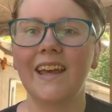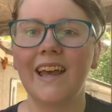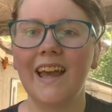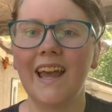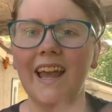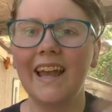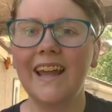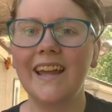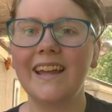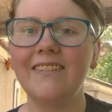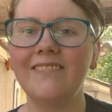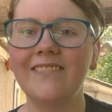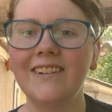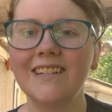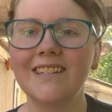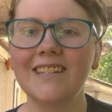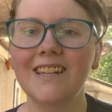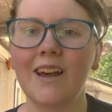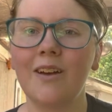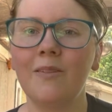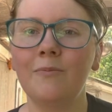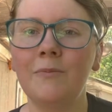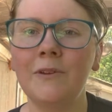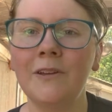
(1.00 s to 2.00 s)
Hey, what's
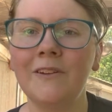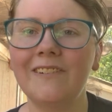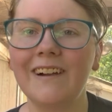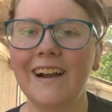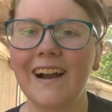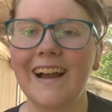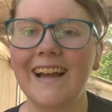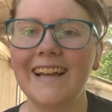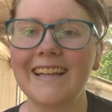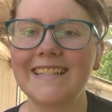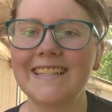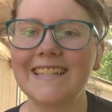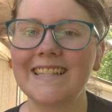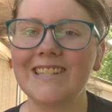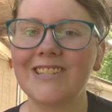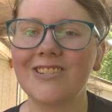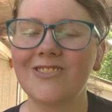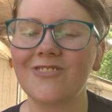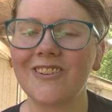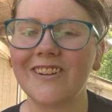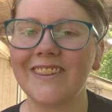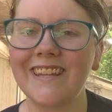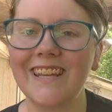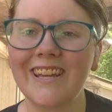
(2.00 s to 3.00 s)
up you guys? It's
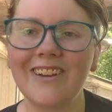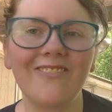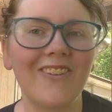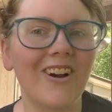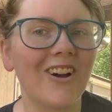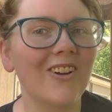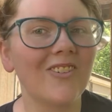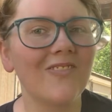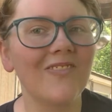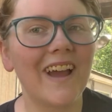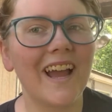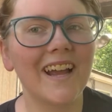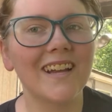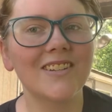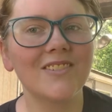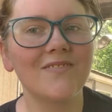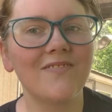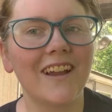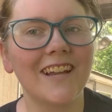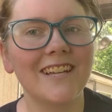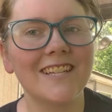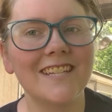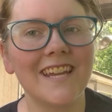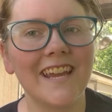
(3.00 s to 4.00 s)
Dorothy and welcome back to
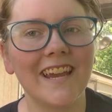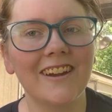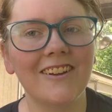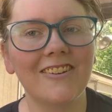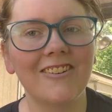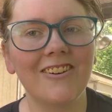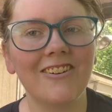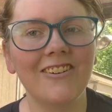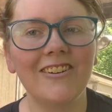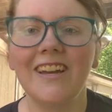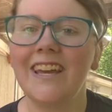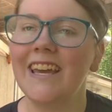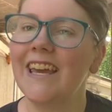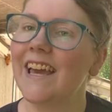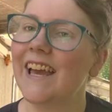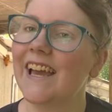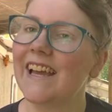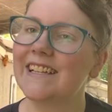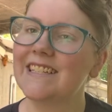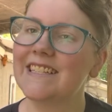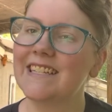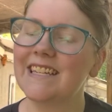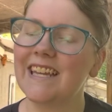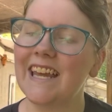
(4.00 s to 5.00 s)
my channel.
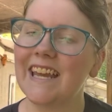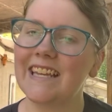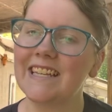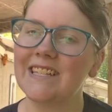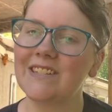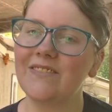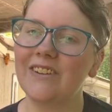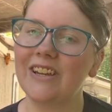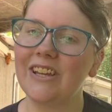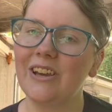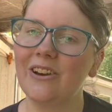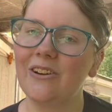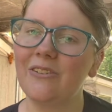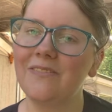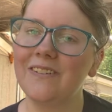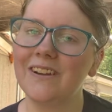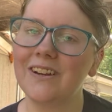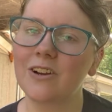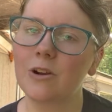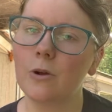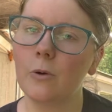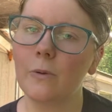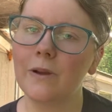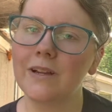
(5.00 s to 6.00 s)
In today's video, we
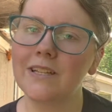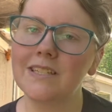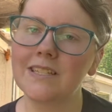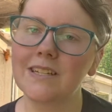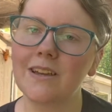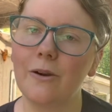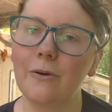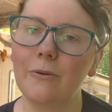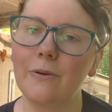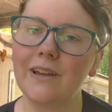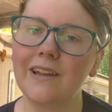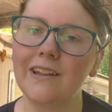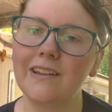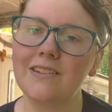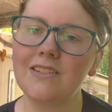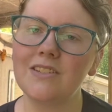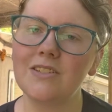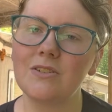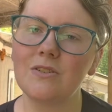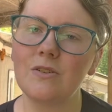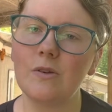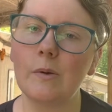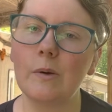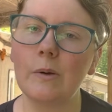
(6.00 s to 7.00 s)
are going to go
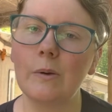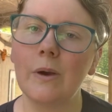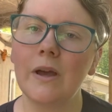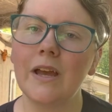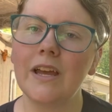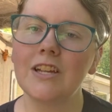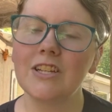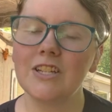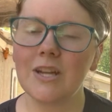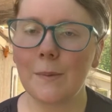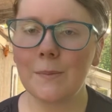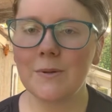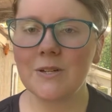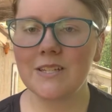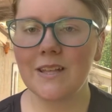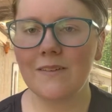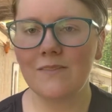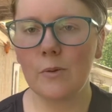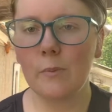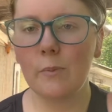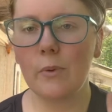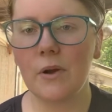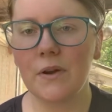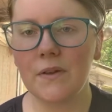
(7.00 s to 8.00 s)
into Chapter
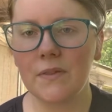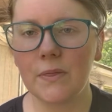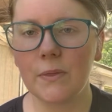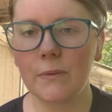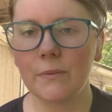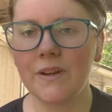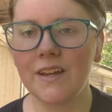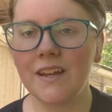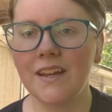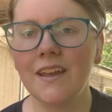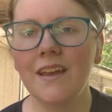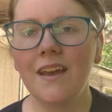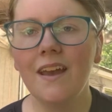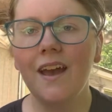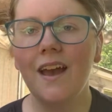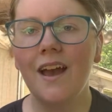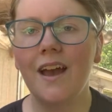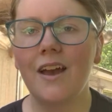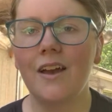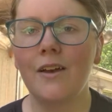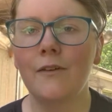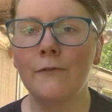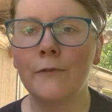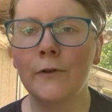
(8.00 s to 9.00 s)
7, Part 3
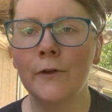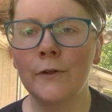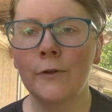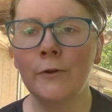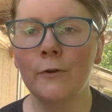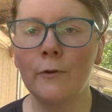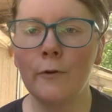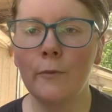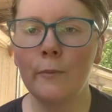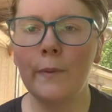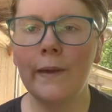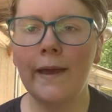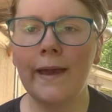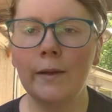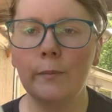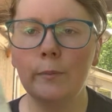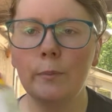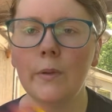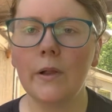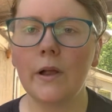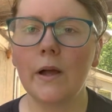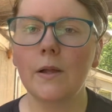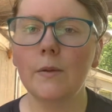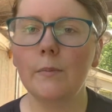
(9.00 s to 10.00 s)
of Good Girl, Bad
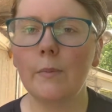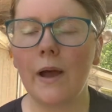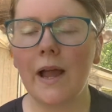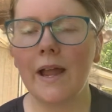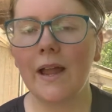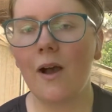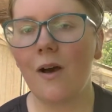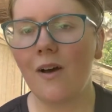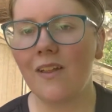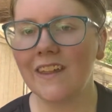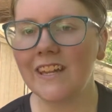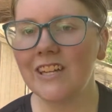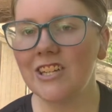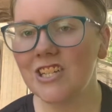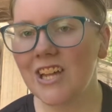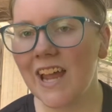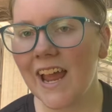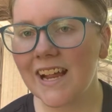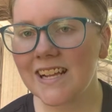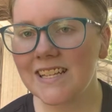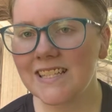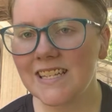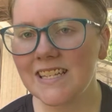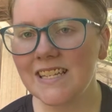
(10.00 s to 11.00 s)
Blood by Holly
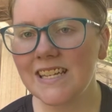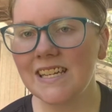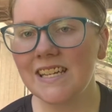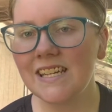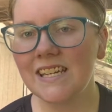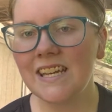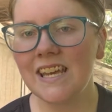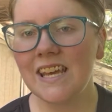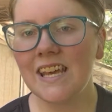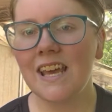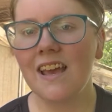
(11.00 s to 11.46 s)
Jackson.